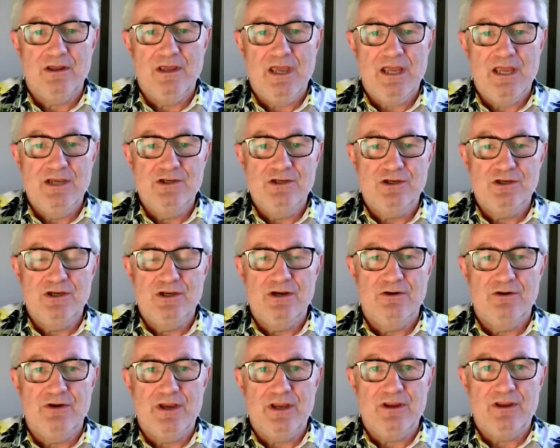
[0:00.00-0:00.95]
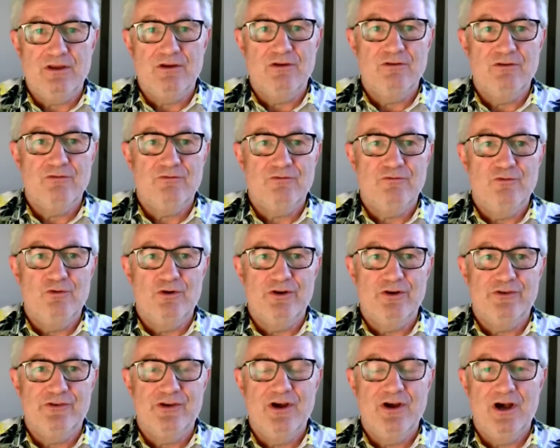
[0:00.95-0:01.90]
engineering for a
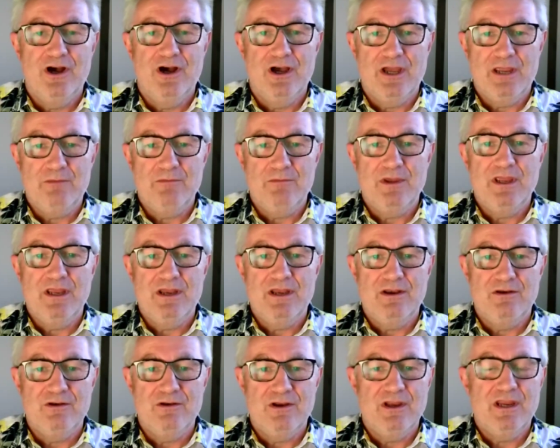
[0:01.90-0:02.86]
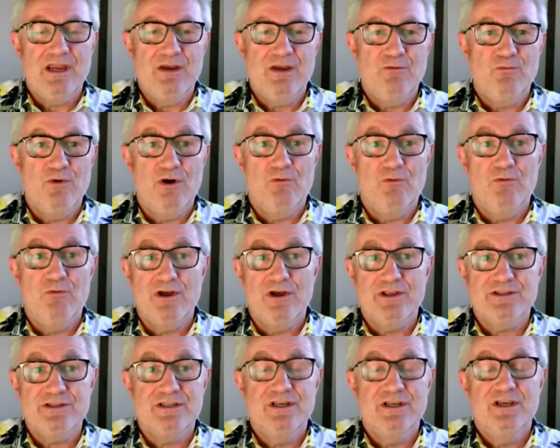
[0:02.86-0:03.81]
time in what
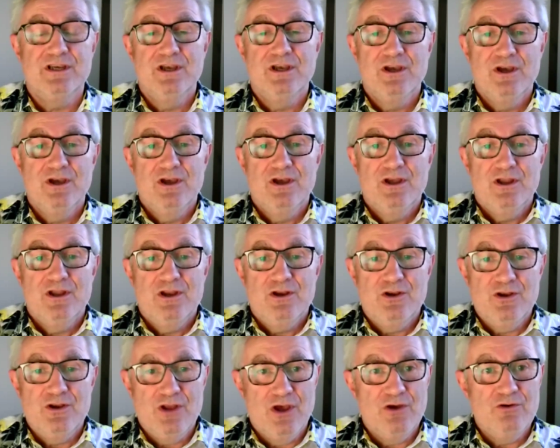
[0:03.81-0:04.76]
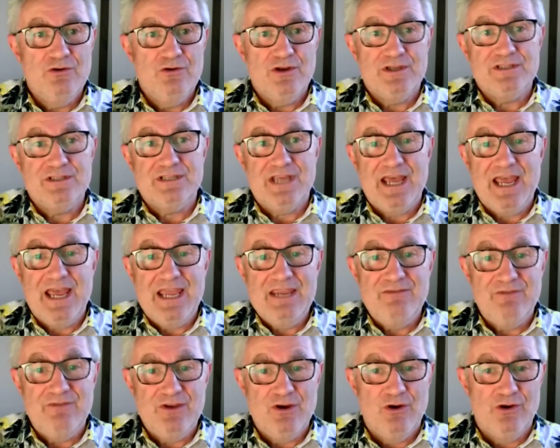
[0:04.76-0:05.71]
was known as
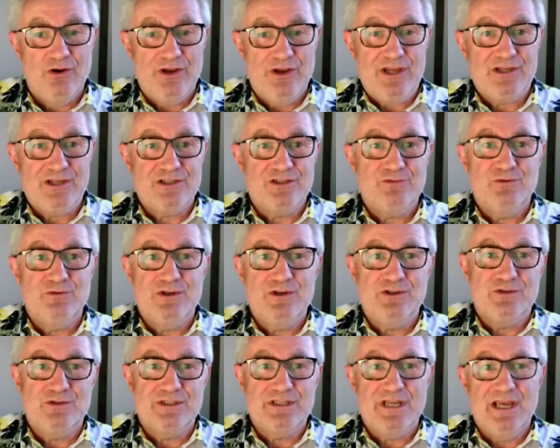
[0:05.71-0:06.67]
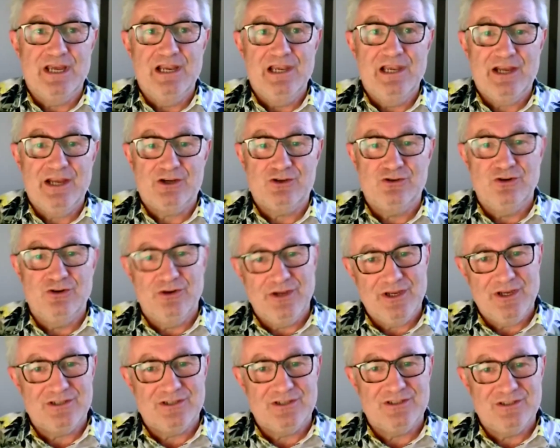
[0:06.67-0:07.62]
avionics, which was
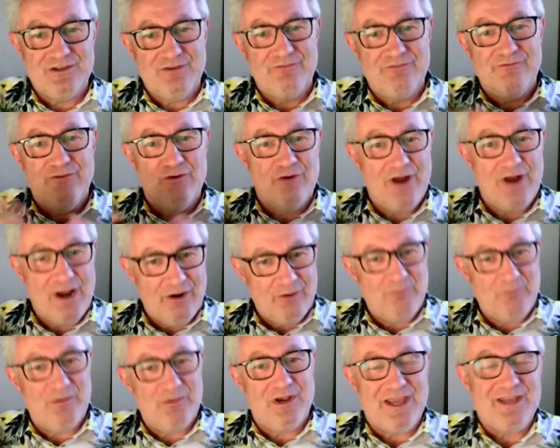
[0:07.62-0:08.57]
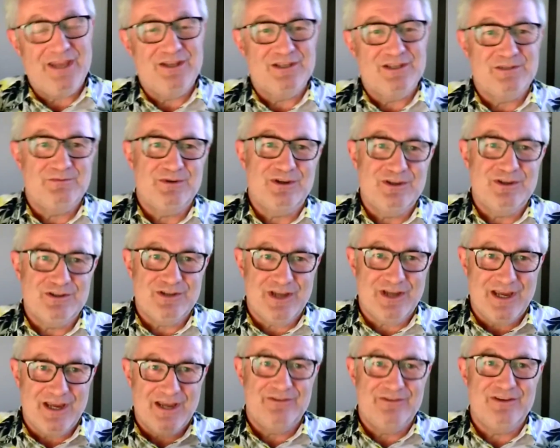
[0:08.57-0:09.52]
electronics for aeroplanes, because I
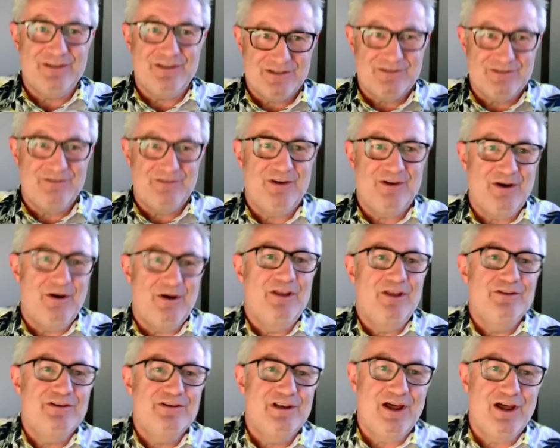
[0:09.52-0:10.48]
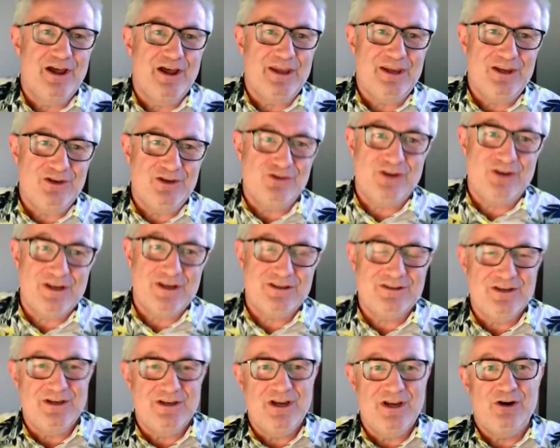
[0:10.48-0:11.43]
had this underlying
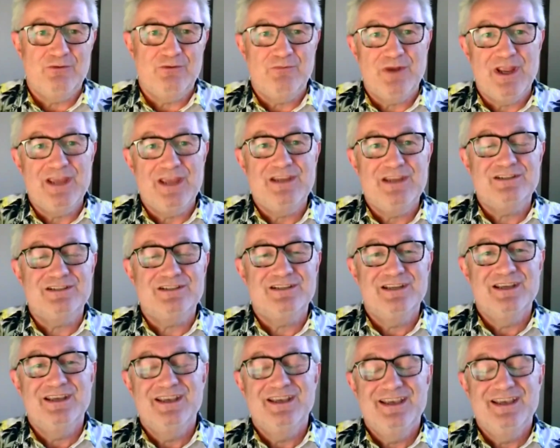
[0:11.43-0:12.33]
interest in aeroplanes.